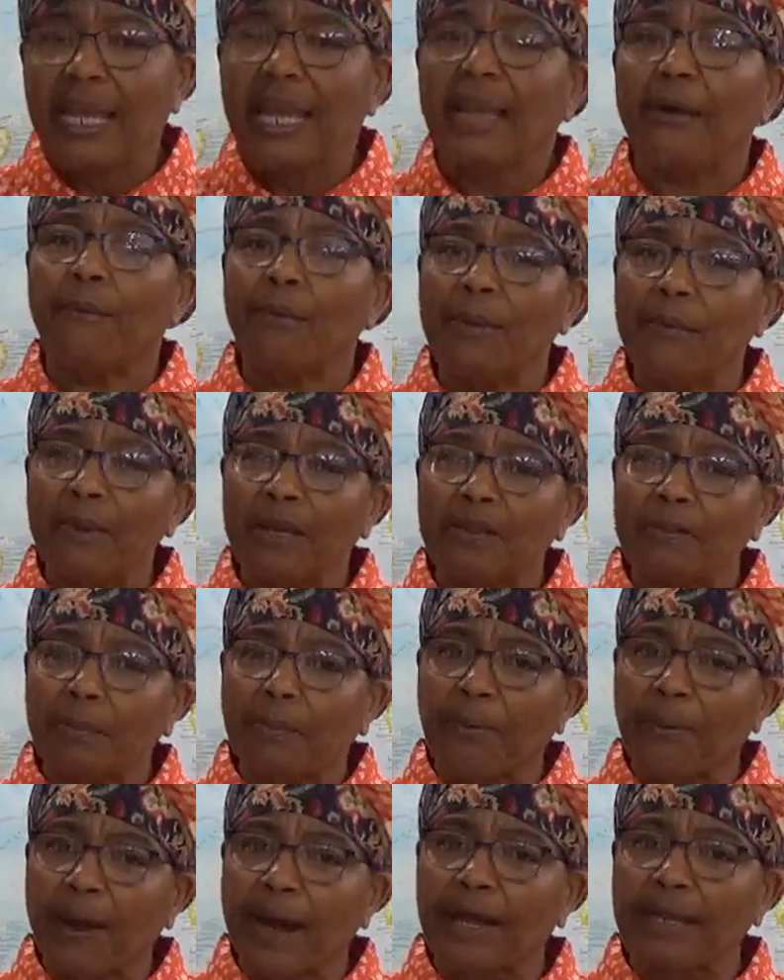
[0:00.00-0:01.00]
And we
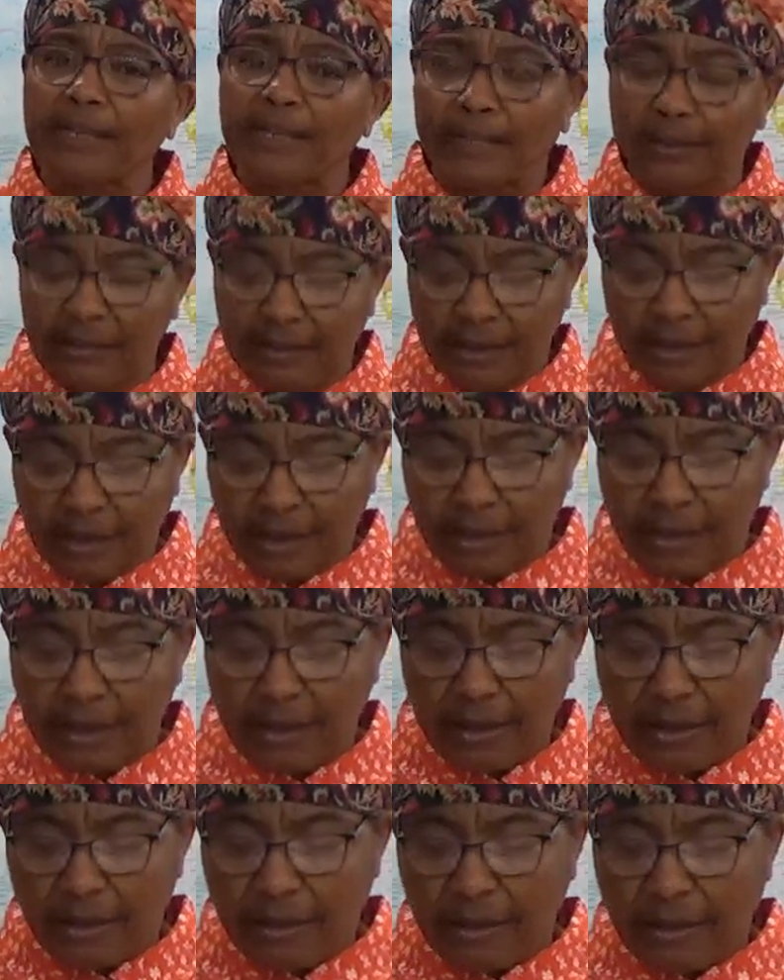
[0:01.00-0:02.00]
must practice
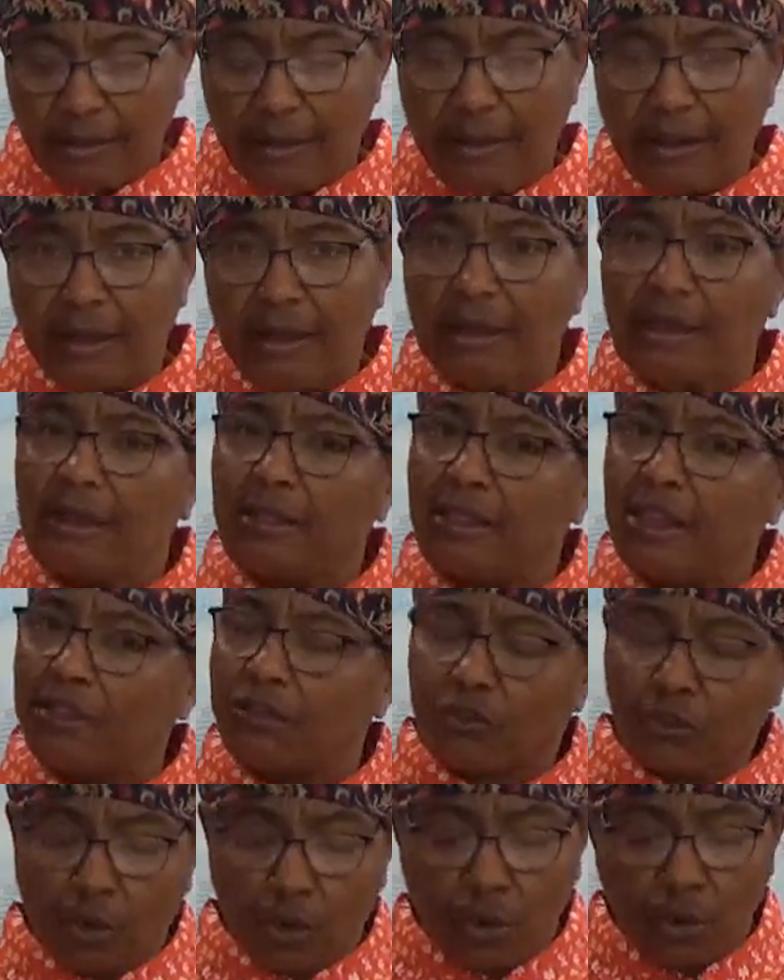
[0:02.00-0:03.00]

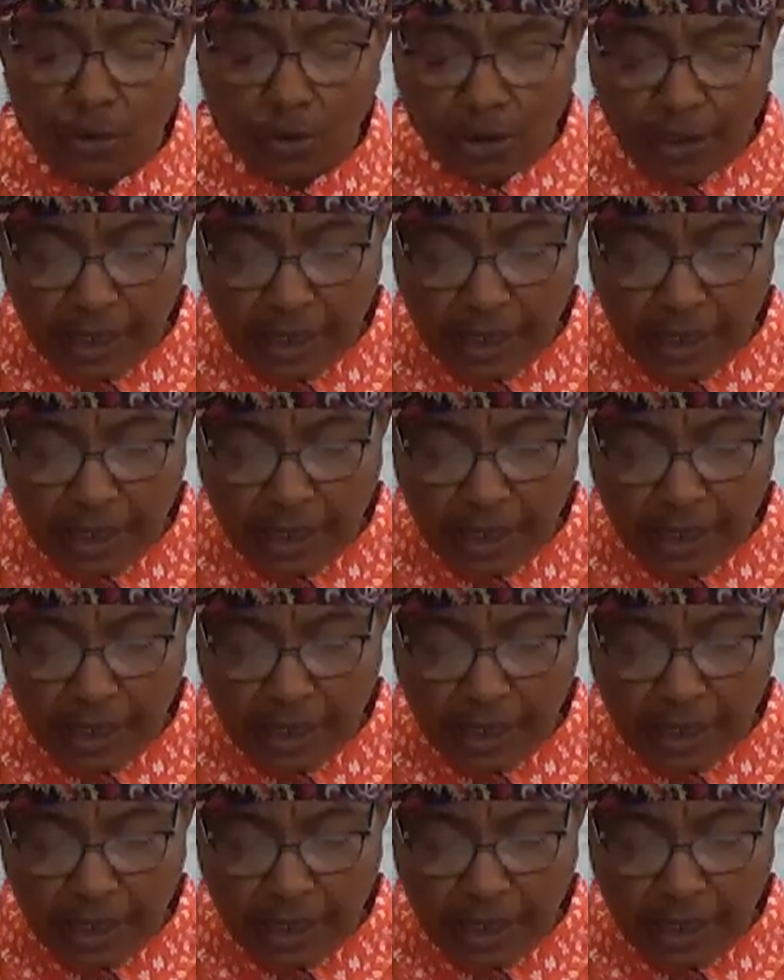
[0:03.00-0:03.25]
this Torah